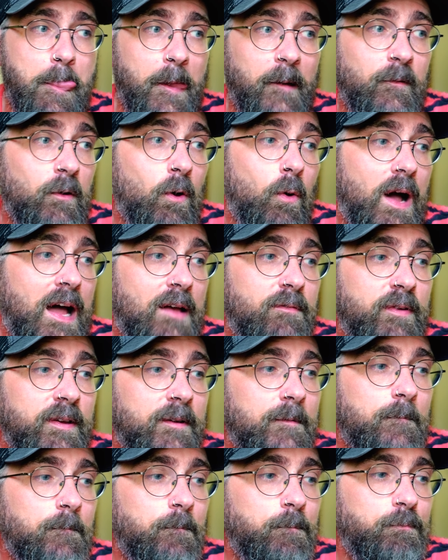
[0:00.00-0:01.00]
No, I
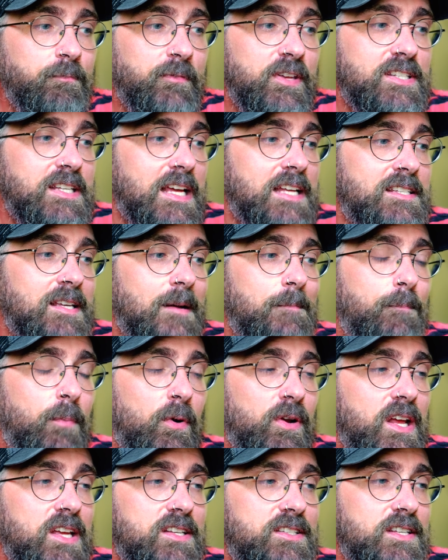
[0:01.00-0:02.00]
think this at some
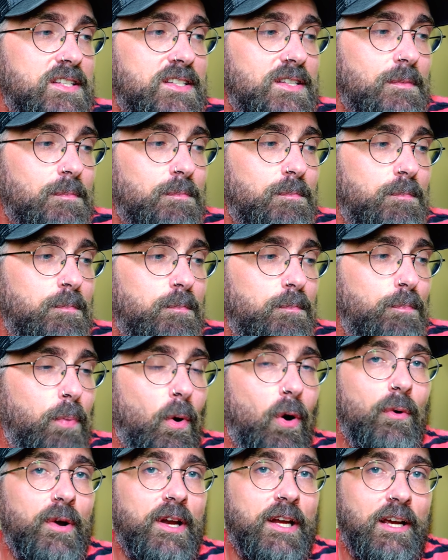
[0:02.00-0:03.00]
point is this
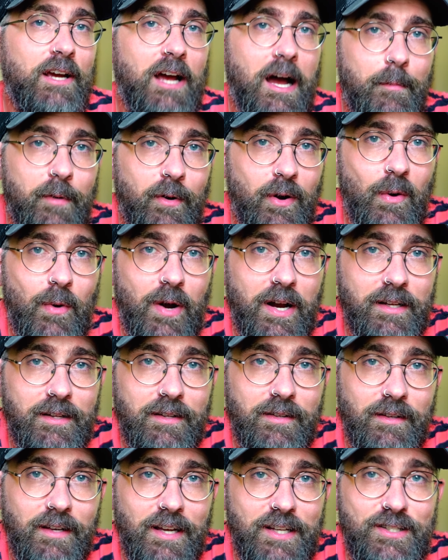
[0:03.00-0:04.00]
boring camera,
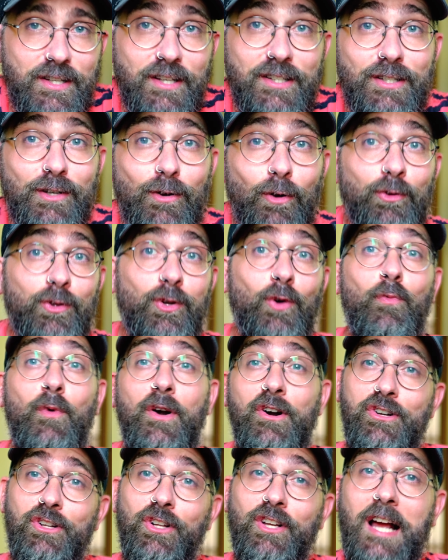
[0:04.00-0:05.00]
right? It's this
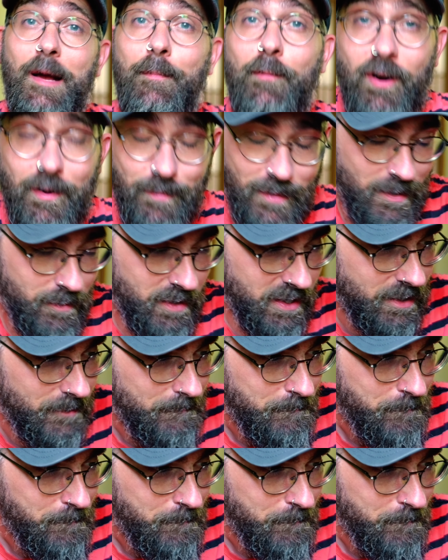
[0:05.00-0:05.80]
controversial camera maybe.